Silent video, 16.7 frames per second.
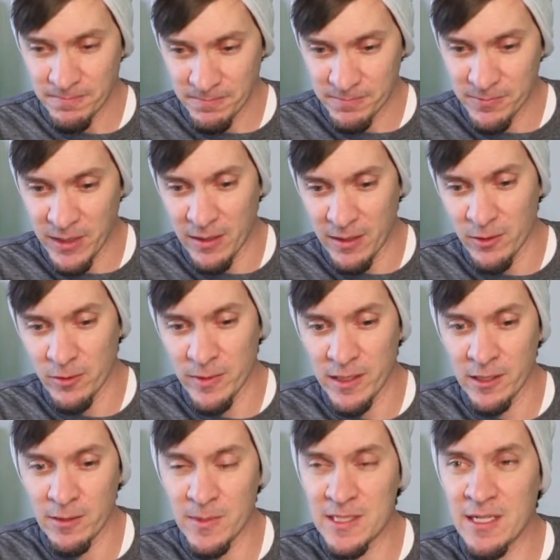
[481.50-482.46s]
probably
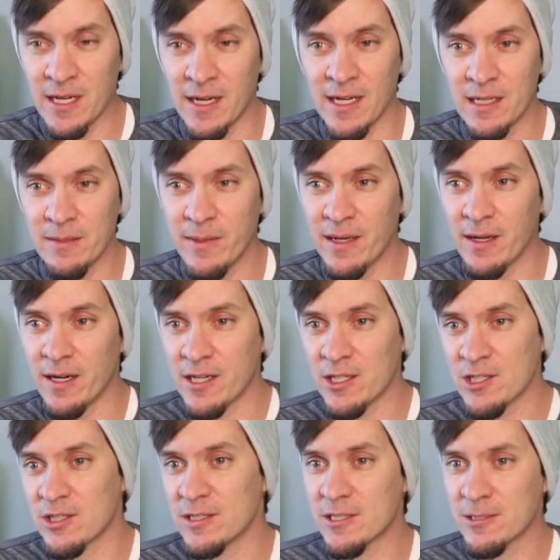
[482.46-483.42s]
heard me talking about
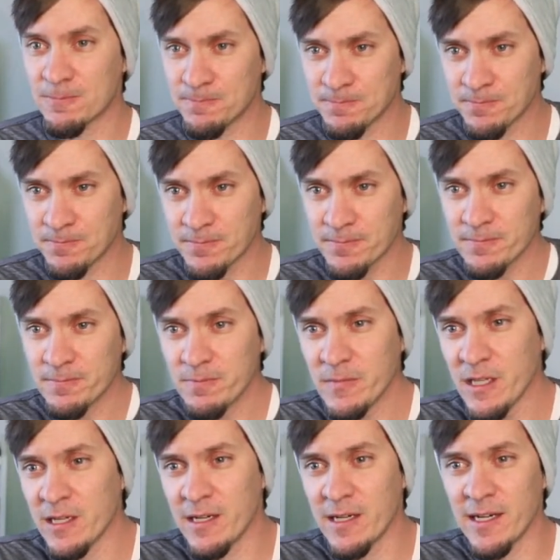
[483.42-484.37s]
auctions.
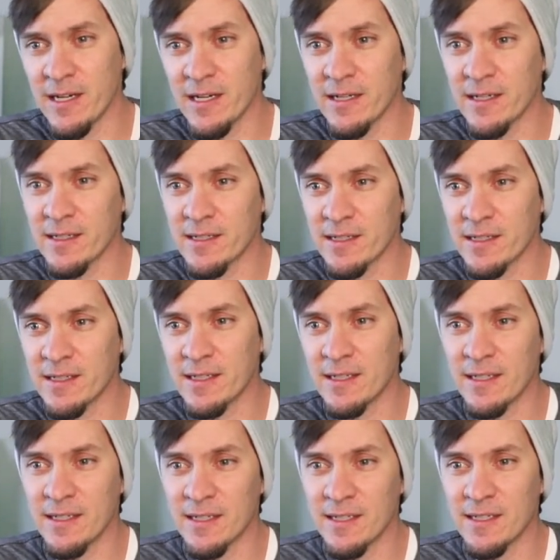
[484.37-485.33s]
Uh,
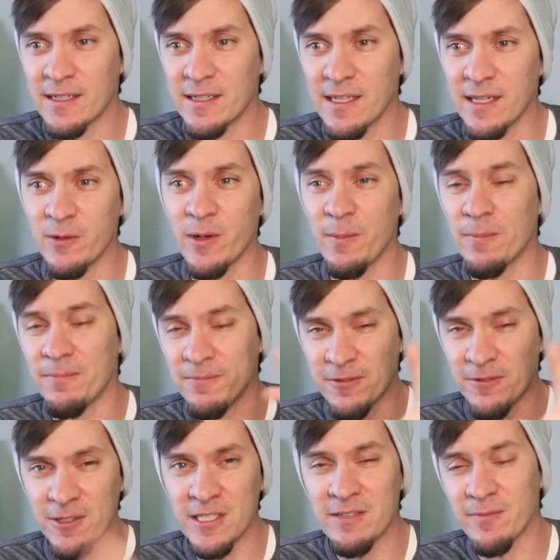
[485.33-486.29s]
anyway,
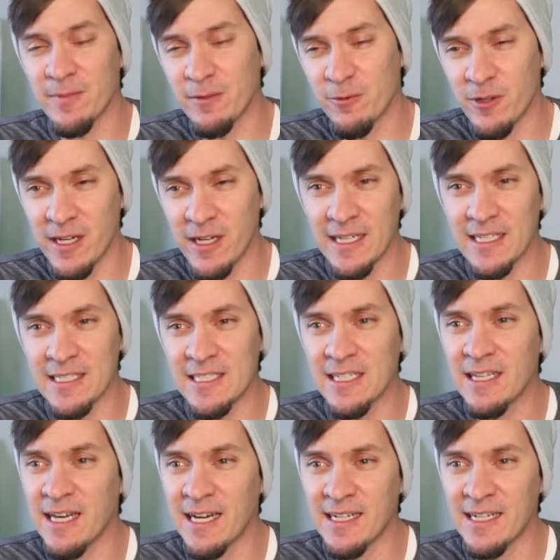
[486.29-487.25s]
first, before I get to
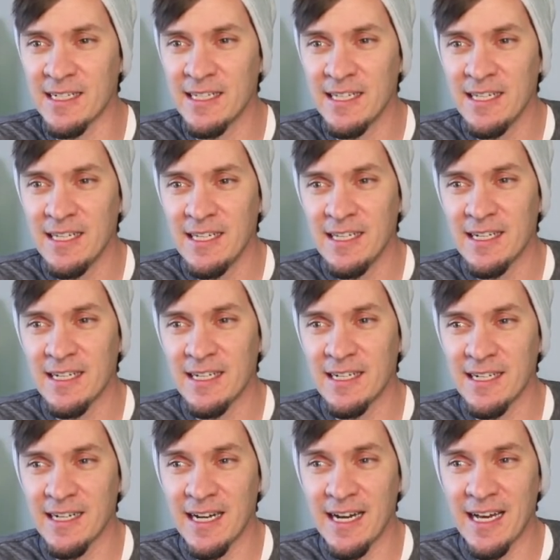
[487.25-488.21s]
that,
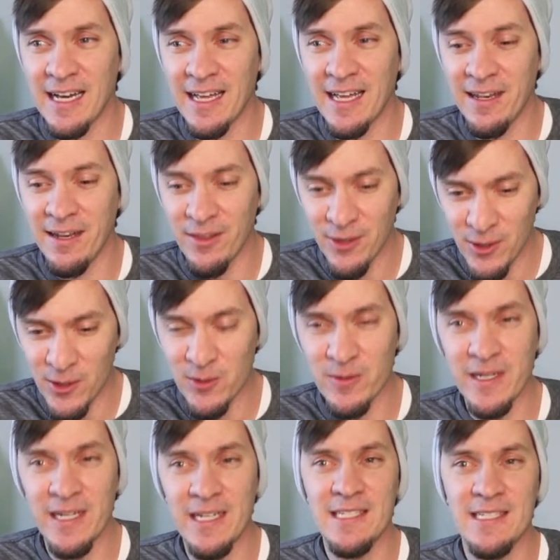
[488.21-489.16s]
and third
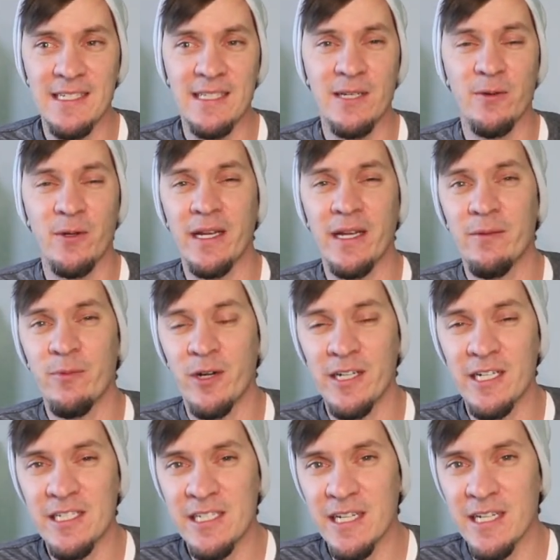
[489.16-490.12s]
reason that I'd want
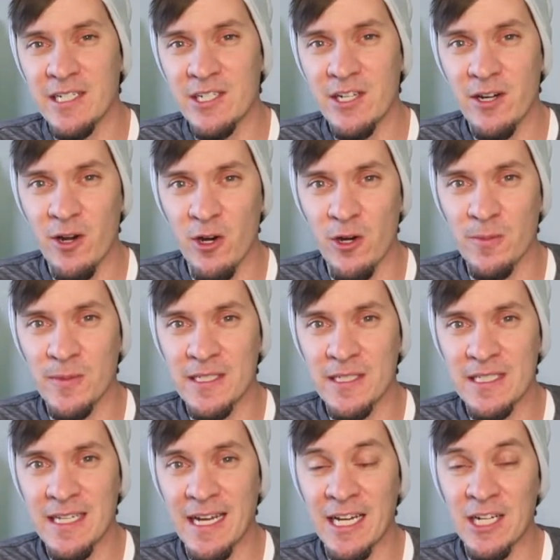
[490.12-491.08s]
to change our home
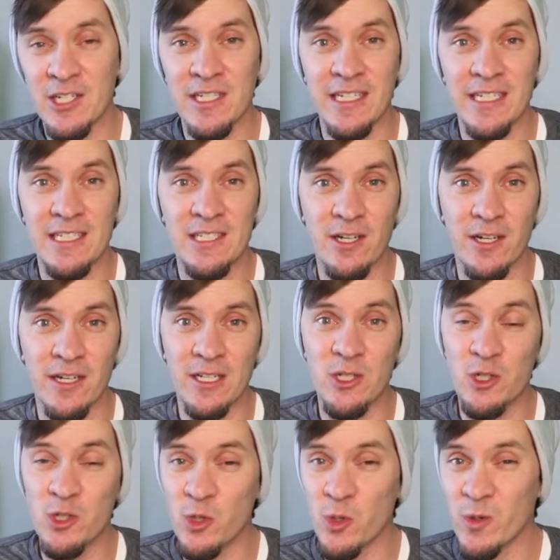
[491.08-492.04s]
is to actually start
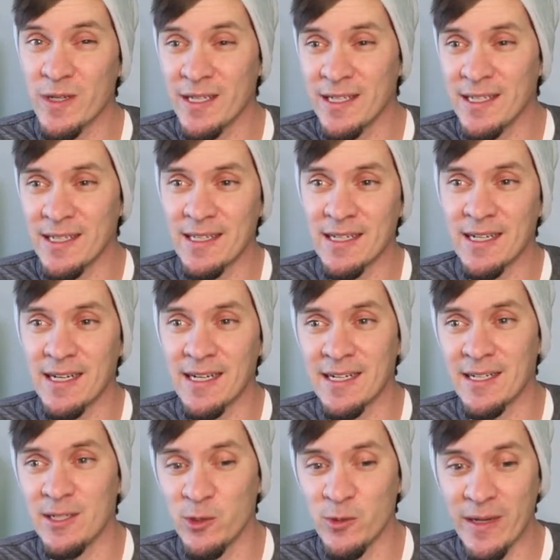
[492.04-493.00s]
enjoying
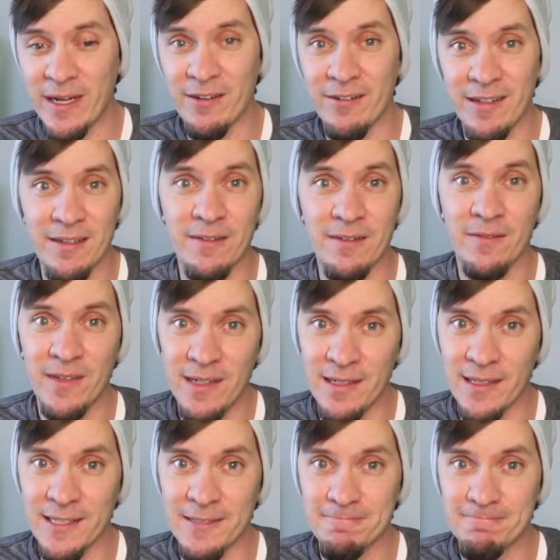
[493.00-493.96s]
a new area of
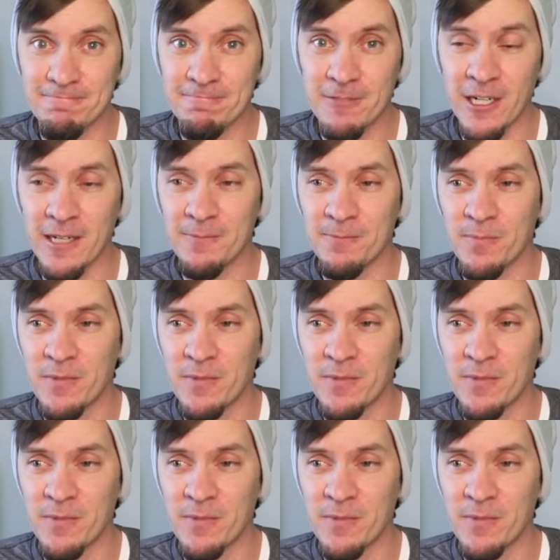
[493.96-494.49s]
Italy, right?